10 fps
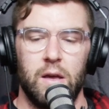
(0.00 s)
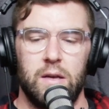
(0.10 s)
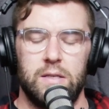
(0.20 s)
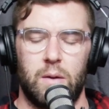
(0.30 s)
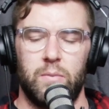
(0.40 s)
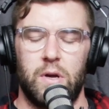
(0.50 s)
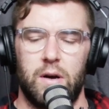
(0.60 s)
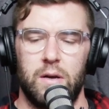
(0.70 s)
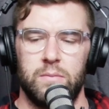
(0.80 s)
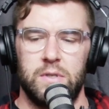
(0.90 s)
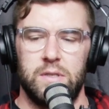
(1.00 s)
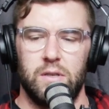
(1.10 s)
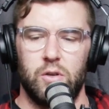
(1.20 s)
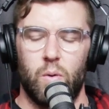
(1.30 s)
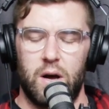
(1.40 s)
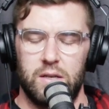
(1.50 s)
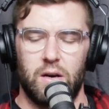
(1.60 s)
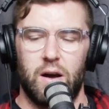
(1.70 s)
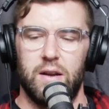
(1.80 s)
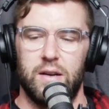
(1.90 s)
sometimes you are
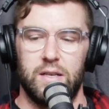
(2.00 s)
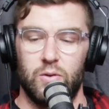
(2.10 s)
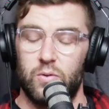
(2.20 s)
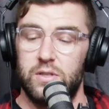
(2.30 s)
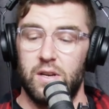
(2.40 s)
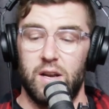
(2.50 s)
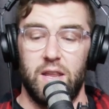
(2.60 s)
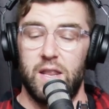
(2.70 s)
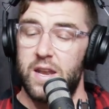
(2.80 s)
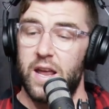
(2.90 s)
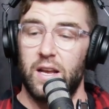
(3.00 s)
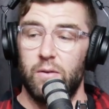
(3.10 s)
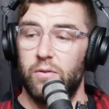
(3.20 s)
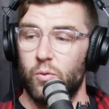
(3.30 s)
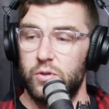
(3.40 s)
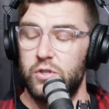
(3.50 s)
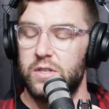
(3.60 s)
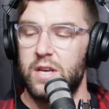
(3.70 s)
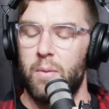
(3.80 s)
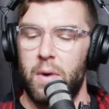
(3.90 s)
tired and exhausted, and then the negative thoughts just
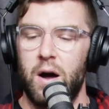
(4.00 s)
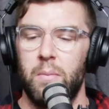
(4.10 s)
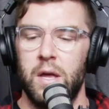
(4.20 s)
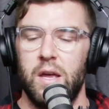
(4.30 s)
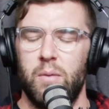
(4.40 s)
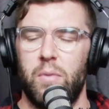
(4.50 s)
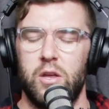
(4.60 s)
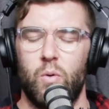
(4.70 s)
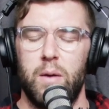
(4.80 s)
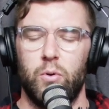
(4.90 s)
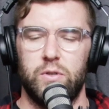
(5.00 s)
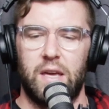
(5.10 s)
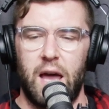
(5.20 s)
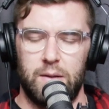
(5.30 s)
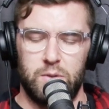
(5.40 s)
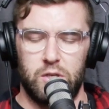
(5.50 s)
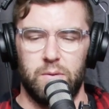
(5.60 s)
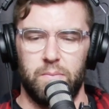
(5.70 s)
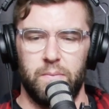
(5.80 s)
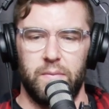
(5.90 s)
come up, but are you able to catch
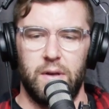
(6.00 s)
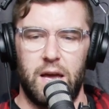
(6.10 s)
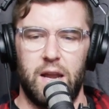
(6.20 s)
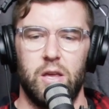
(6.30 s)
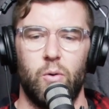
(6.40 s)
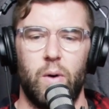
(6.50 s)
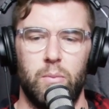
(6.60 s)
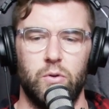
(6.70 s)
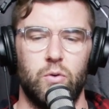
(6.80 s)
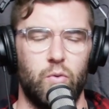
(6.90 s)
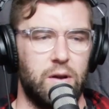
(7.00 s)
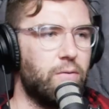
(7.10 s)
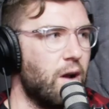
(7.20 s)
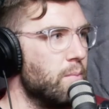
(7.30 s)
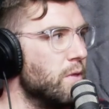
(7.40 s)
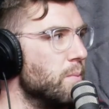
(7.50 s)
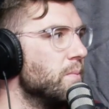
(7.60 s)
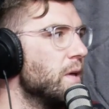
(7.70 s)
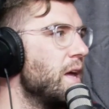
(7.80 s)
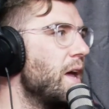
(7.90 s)
them, and are you able to reframe them
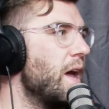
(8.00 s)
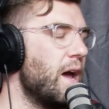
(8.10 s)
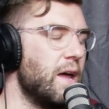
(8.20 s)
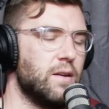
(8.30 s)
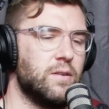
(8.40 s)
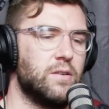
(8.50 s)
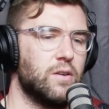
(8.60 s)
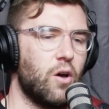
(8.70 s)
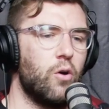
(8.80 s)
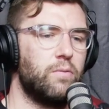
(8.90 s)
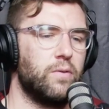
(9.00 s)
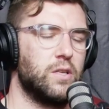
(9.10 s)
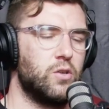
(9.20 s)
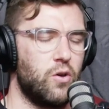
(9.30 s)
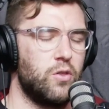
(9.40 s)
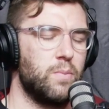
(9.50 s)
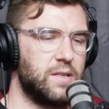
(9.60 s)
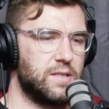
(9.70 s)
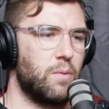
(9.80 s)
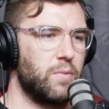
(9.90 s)
and hopefully turn them into
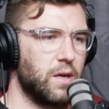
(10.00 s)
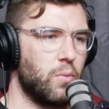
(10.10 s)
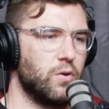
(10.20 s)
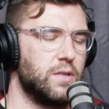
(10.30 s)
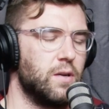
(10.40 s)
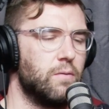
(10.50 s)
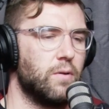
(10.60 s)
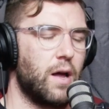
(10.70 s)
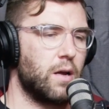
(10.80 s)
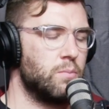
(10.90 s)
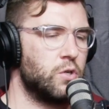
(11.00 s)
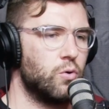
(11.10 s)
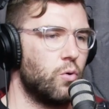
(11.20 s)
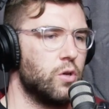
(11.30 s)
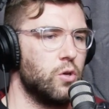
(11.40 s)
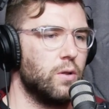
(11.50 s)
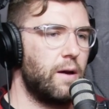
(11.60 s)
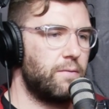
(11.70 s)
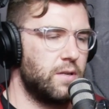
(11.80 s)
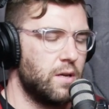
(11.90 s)
something positive? Like, I'm sure
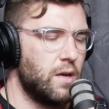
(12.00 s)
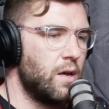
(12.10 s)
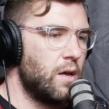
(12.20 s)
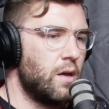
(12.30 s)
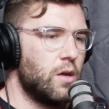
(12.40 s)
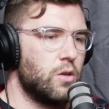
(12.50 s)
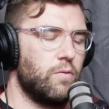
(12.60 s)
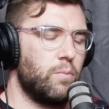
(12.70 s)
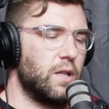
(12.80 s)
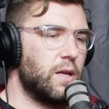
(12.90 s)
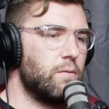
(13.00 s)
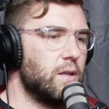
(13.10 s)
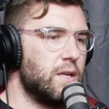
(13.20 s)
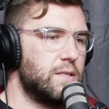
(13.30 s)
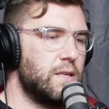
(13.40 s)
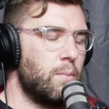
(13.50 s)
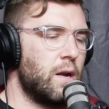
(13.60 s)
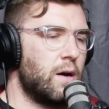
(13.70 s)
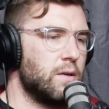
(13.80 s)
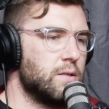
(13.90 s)
you've been leaving these
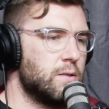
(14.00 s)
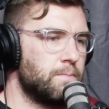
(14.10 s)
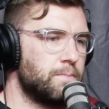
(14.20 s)
seminars,